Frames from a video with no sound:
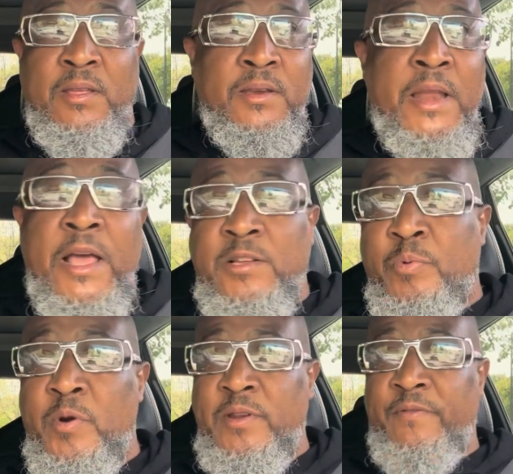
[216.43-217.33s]
Now it's
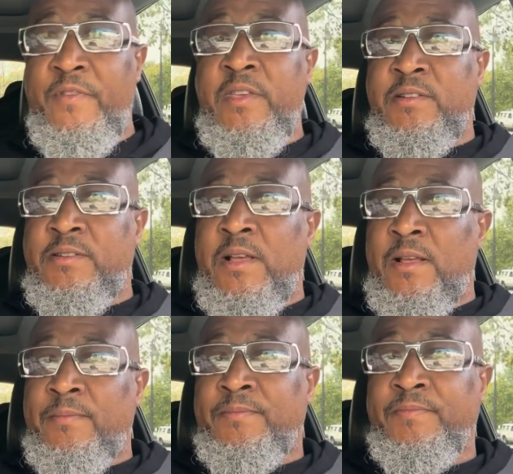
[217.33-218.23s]
point the fingers
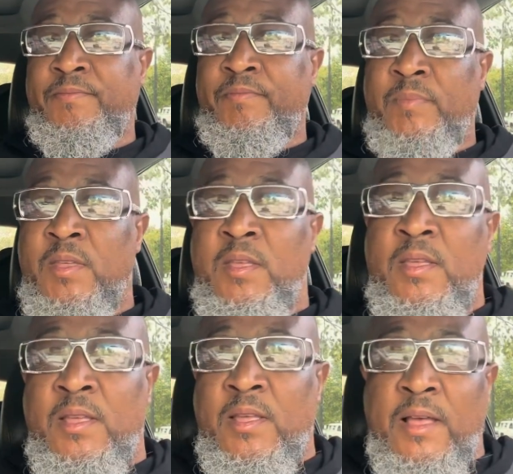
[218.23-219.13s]
time.
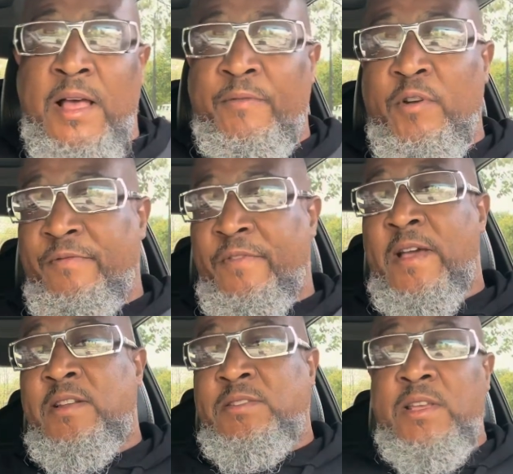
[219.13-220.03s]
I've heard
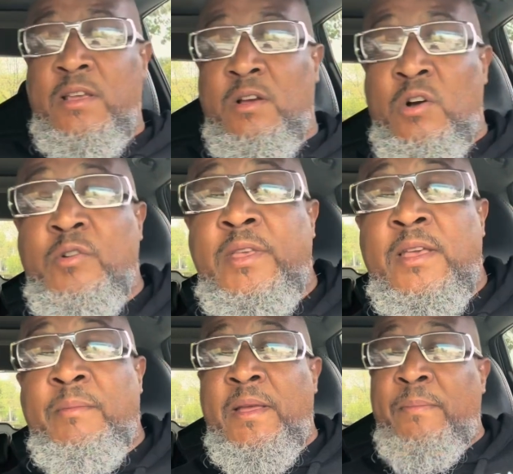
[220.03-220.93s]
fighters say, oh
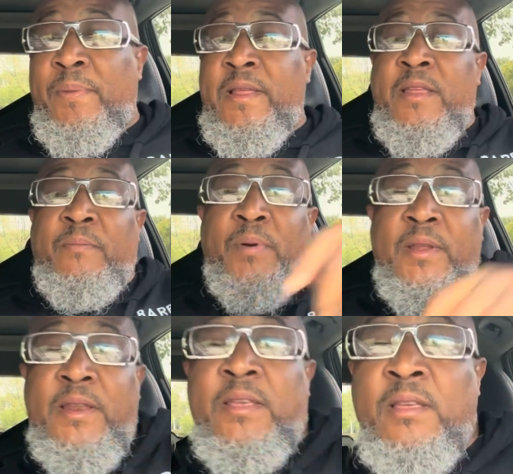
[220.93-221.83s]
yeah, man,
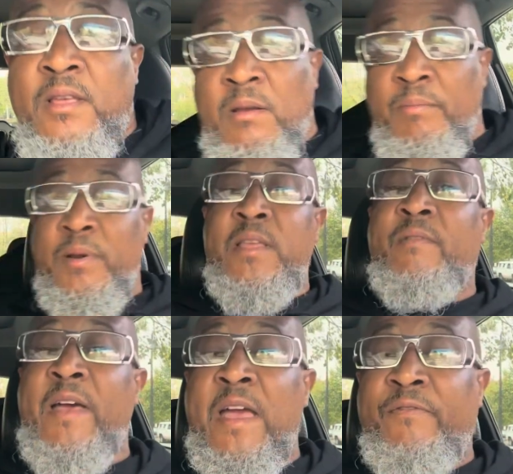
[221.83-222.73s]
plenty
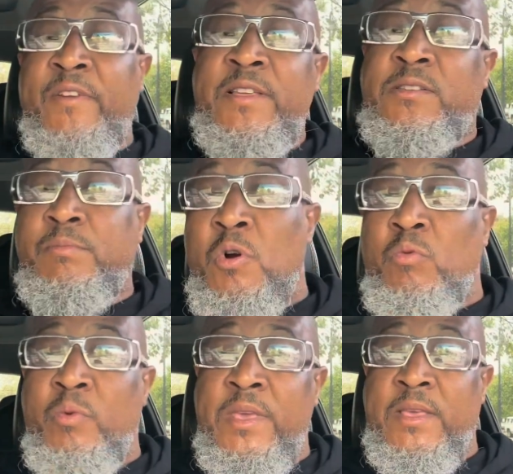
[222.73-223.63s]
of athletes smoke
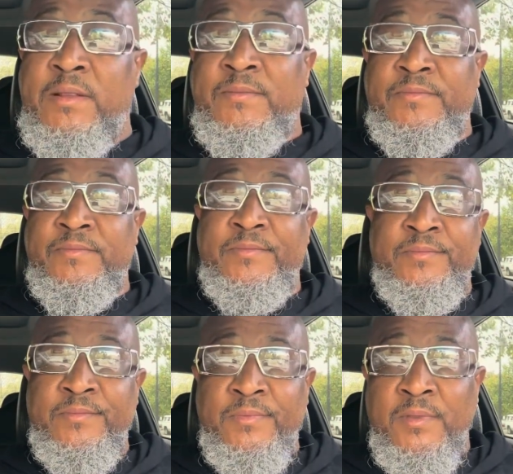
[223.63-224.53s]
weed.
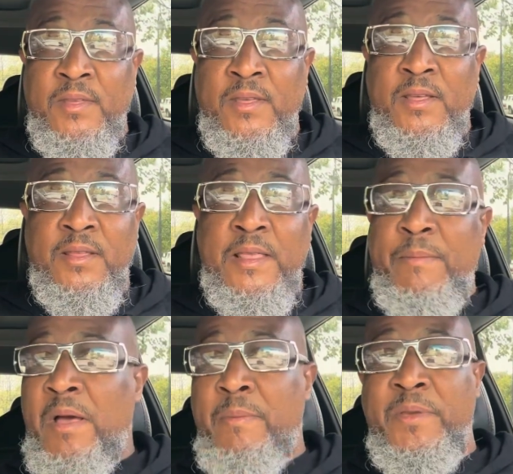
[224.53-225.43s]
That
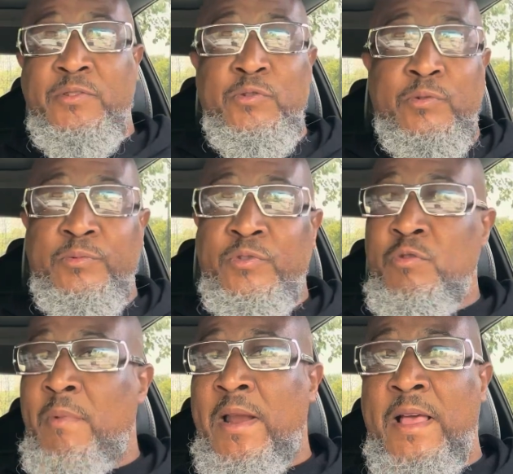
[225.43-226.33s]
might be true. You
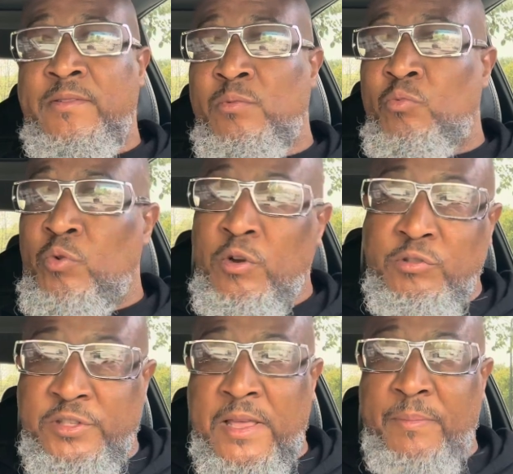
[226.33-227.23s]
might have some world
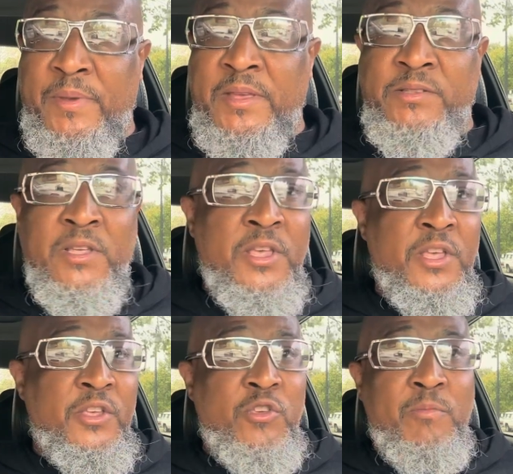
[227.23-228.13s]
champions.
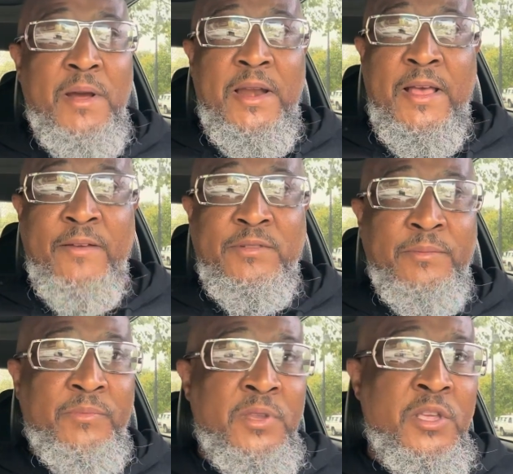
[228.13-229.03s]
You might have
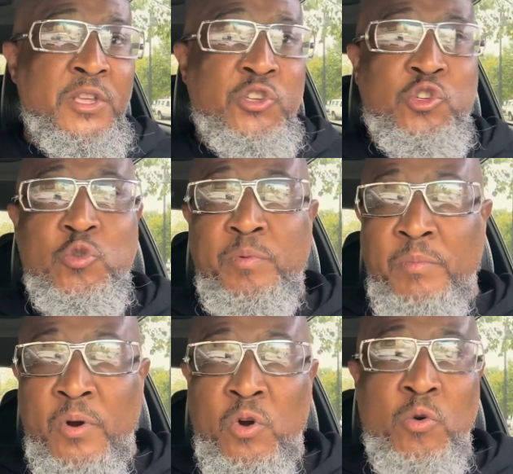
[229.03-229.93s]
some Super
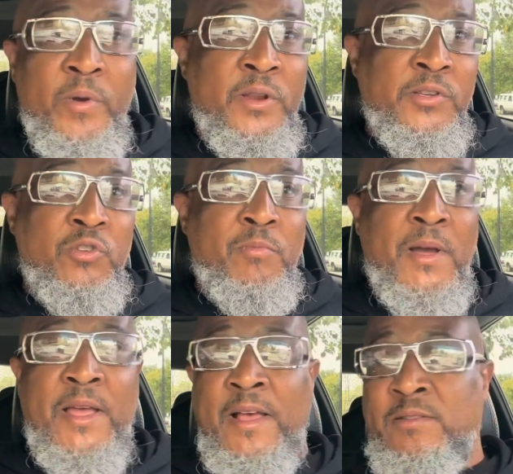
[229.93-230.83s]
Bowl winners. You
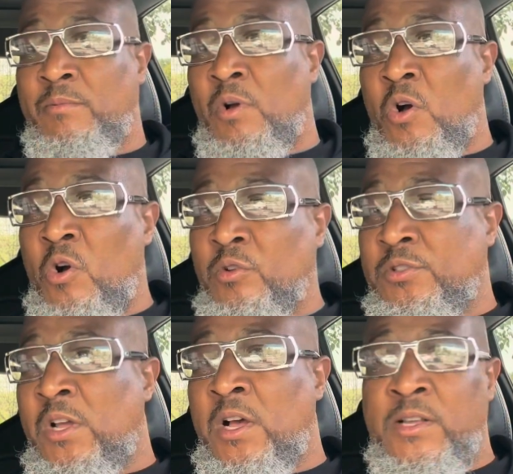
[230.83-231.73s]
might have some
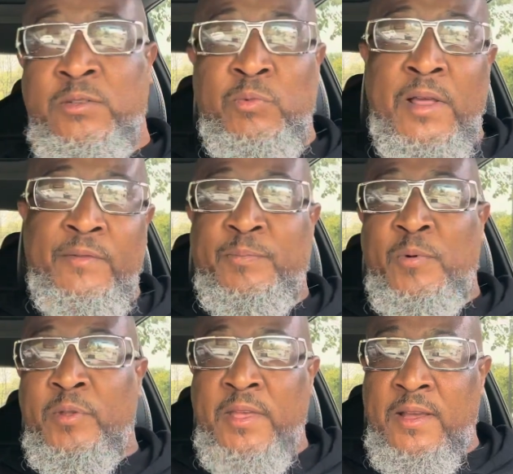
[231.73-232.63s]
all-stars in whatever
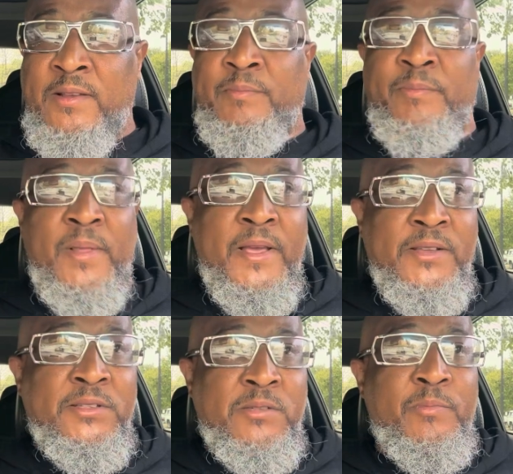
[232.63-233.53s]
sport they are,
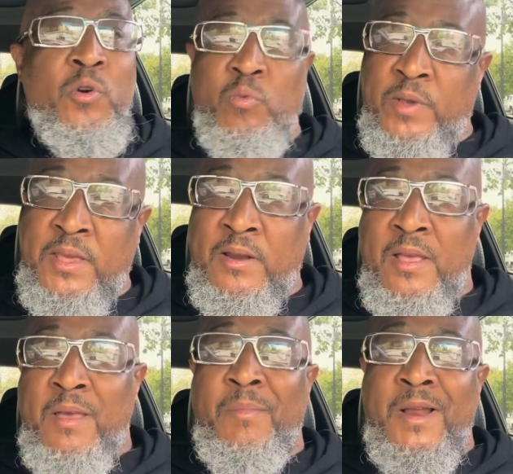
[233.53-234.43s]
players that smoke weed.
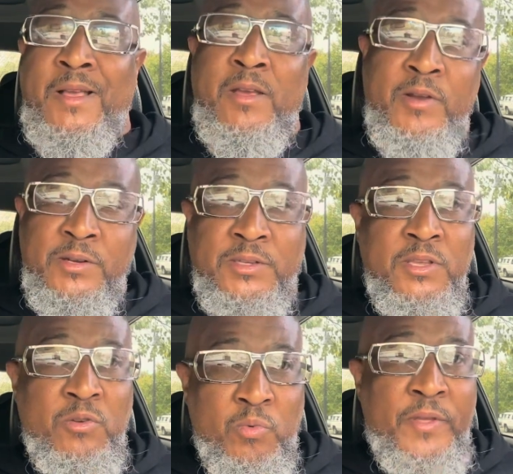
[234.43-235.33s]
But I
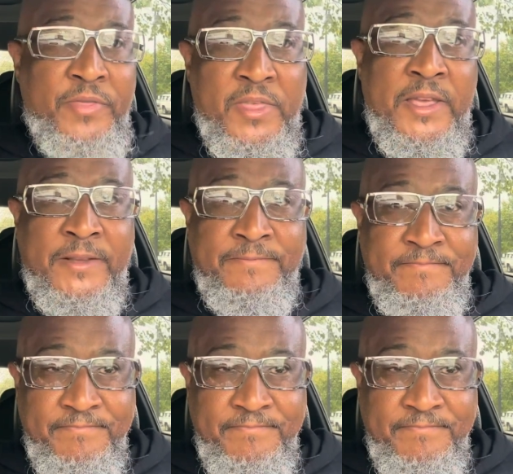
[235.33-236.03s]
guarantee you one thing.